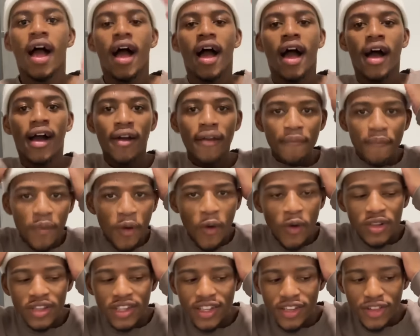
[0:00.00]
Hi
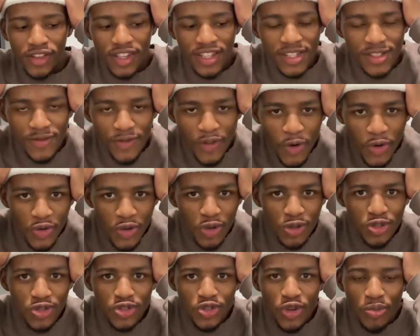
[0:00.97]
Bo, did this phone
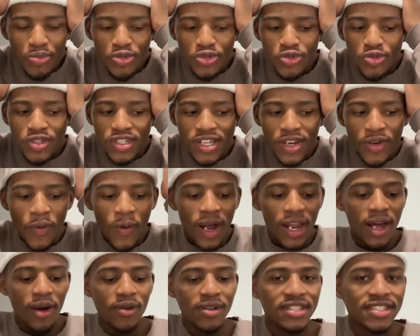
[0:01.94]
not stop shooting while
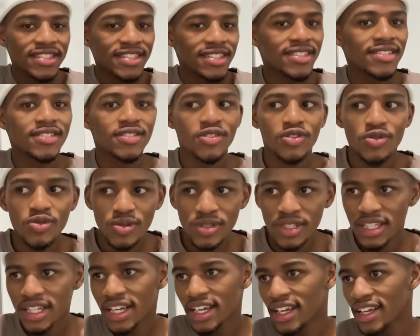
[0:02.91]
I was just
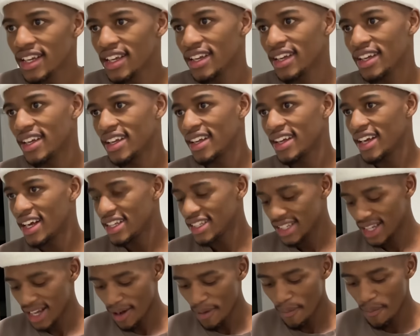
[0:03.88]
shooting? I think I'm